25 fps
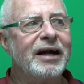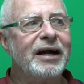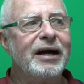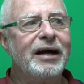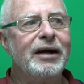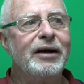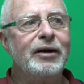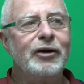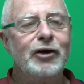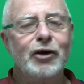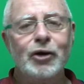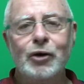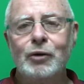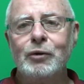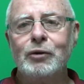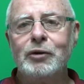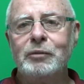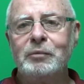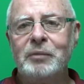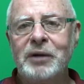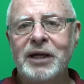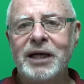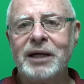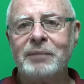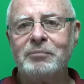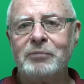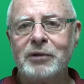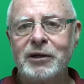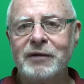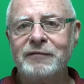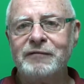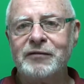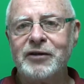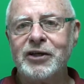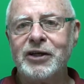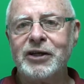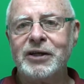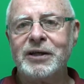you would be
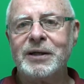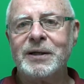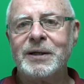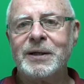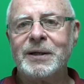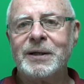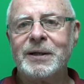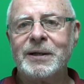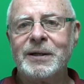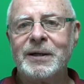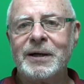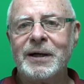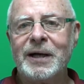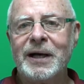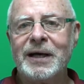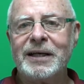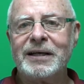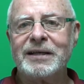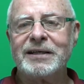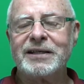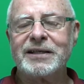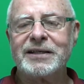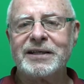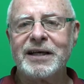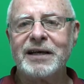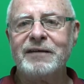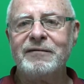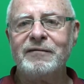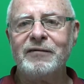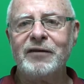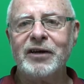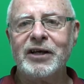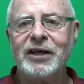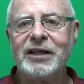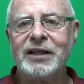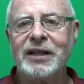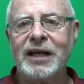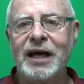uplifted and
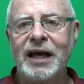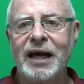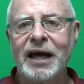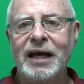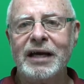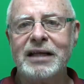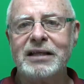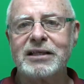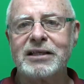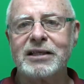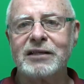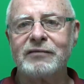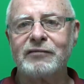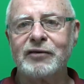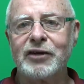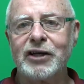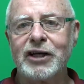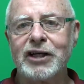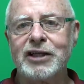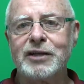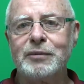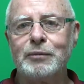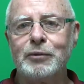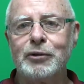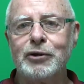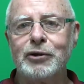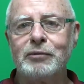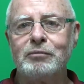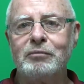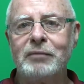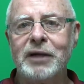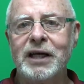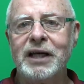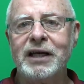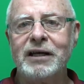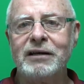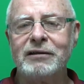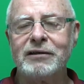safely in the hands of expert
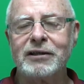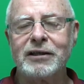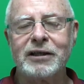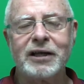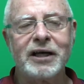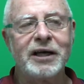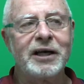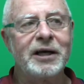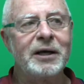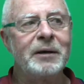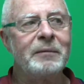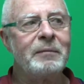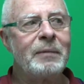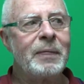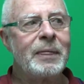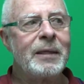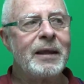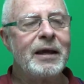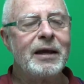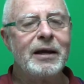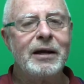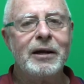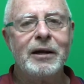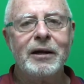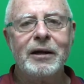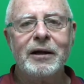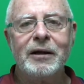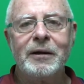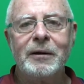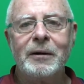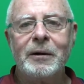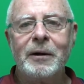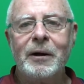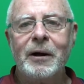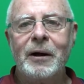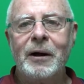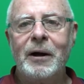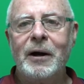medical care
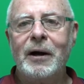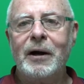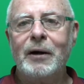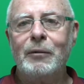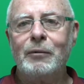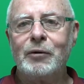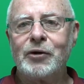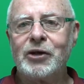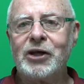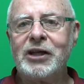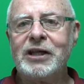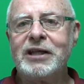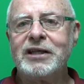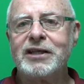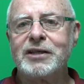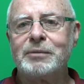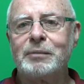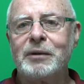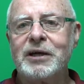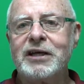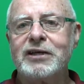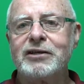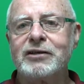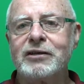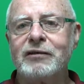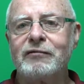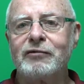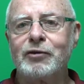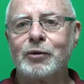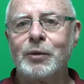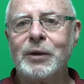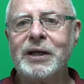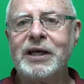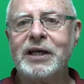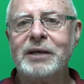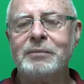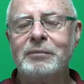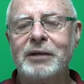within the space of
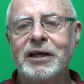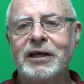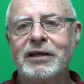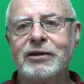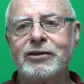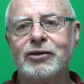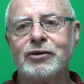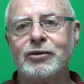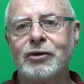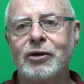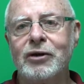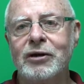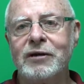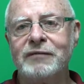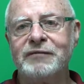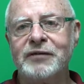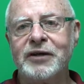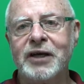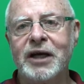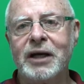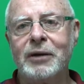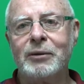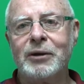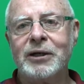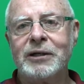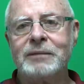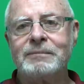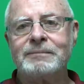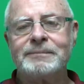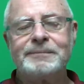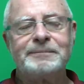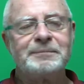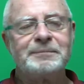20 minutes to half an hour.